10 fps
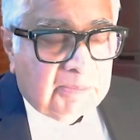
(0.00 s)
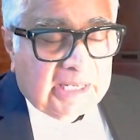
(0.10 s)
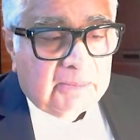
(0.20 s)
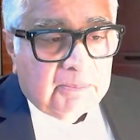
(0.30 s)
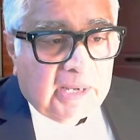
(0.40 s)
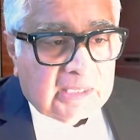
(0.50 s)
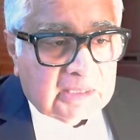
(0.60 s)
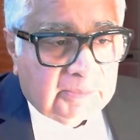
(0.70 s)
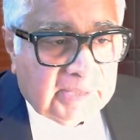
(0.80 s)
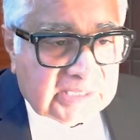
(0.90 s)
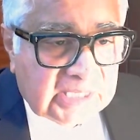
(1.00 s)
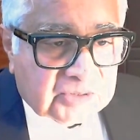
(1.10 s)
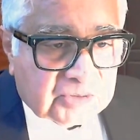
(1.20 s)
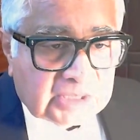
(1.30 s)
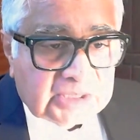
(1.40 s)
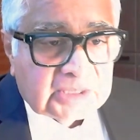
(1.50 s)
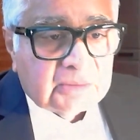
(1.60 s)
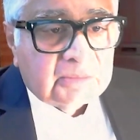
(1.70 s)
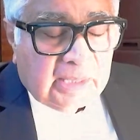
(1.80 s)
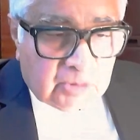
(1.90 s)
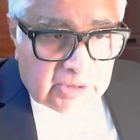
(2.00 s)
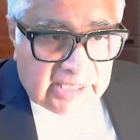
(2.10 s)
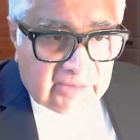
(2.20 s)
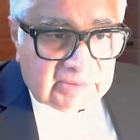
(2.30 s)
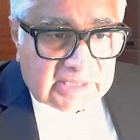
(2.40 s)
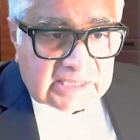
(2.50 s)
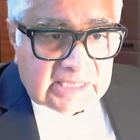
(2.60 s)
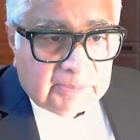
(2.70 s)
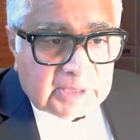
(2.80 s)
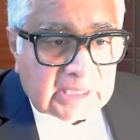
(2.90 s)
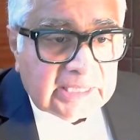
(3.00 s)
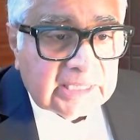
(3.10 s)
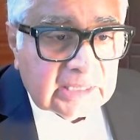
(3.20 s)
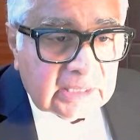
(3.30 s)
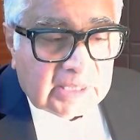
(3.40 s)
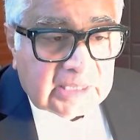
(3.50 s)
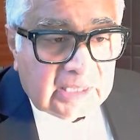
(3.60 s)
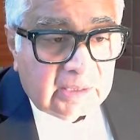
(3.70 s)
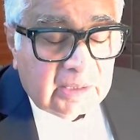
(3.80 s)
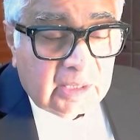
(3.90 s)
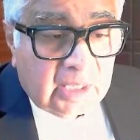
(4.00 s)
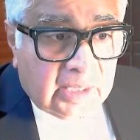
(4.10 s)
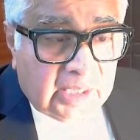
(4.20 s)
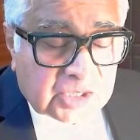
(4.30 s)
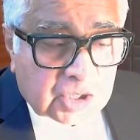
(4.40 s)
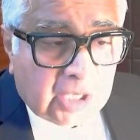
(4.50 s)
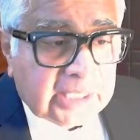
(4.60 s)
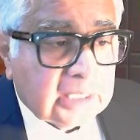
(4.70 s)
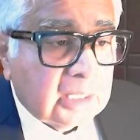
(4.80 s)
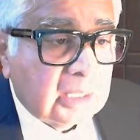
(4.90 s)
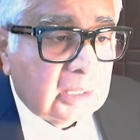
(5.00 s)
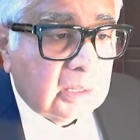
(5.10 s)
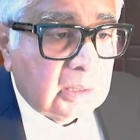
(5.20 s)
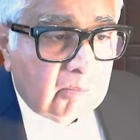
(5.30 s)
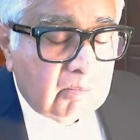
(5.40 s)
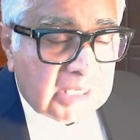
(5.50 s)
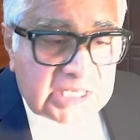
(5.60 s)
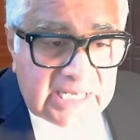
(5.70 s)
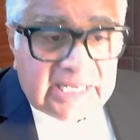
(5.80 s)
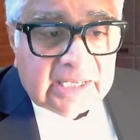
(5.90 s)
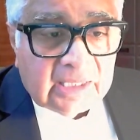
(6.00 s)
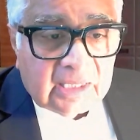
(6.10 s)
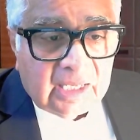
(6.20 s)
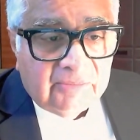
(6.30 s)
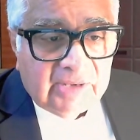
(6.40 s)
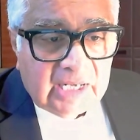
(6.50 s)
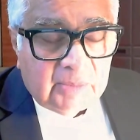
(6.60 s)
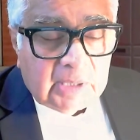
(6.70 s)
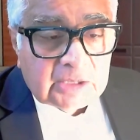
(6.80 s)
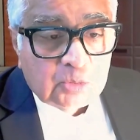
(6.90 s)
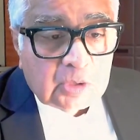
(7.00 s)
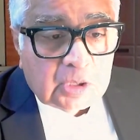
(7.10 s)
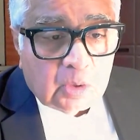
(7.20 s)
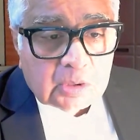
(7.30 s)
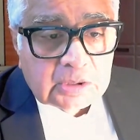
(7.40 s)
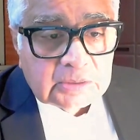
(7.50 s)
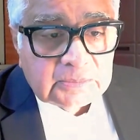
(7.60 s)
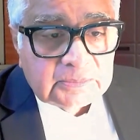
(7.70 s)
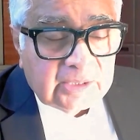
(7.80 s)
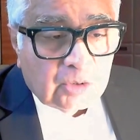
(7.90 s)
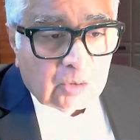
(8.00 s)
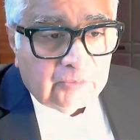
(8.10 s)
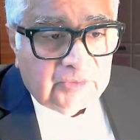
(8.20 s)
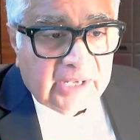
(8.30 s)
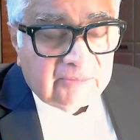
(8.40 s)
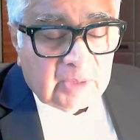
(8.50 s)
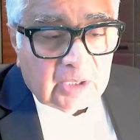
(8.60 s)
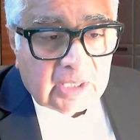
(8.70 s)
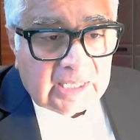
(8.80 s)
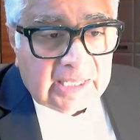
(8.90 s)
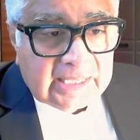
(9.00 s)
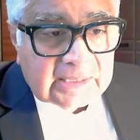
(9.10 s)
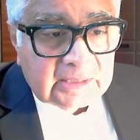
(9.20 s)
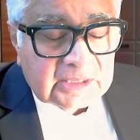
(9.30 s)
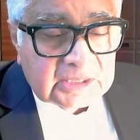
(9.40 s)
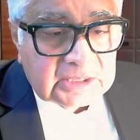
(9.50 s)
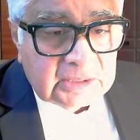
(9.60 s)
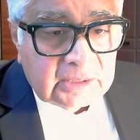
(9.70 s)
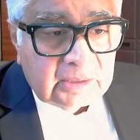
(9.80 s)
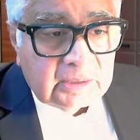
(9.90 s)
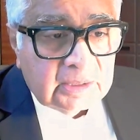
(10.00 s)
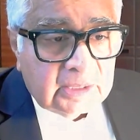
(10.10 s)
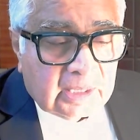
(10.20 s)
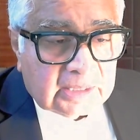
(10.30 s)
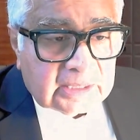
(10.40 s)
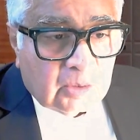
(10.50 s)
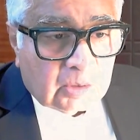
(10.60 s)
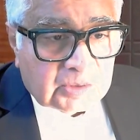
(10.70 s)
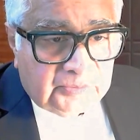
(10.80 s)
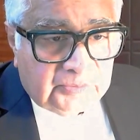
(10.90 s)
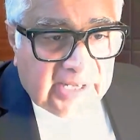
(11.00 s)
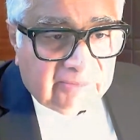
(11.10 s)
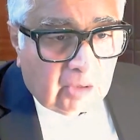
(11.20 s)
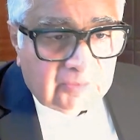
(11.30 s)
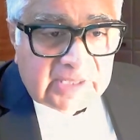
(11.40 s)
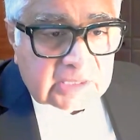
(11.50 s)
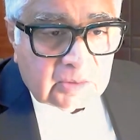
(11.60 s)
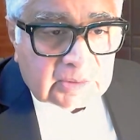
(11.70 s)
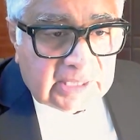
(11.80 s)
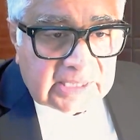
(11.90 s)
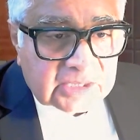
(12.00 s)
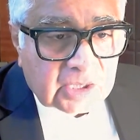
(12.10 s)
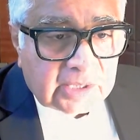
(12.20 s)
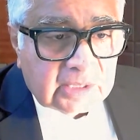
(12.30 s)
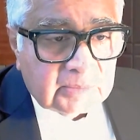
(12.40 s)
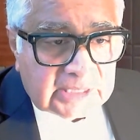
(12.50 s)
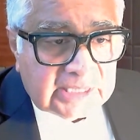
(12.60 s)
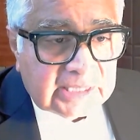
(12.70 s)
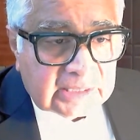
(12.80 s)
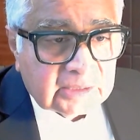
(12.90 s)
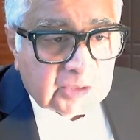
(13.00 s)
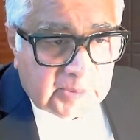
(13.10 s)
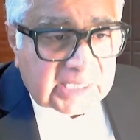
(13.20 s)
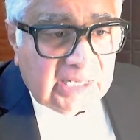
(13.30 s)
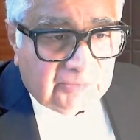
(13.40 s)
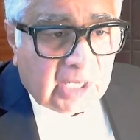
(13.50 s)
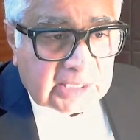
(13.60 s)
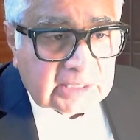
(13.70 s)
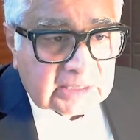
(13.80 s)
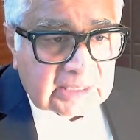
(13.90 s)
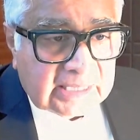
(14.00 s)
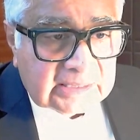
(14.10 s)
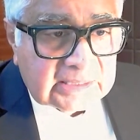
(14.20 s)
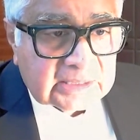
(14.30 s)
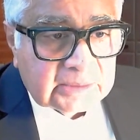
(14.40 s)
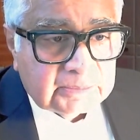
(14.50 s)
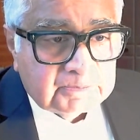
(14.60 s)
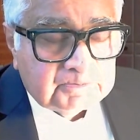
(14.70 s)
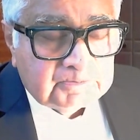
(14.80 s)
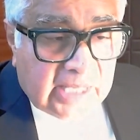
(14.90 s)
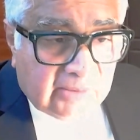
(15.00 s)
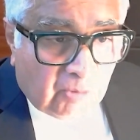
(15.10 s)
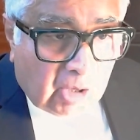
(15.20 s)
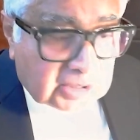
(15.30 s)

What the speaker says: that became part of the basic structure. I'm going to deal separately. But the historical material available to a court, and you know, we have, Marat, unlike certain other courts, we have always looked at historical material, especially for articles like this. There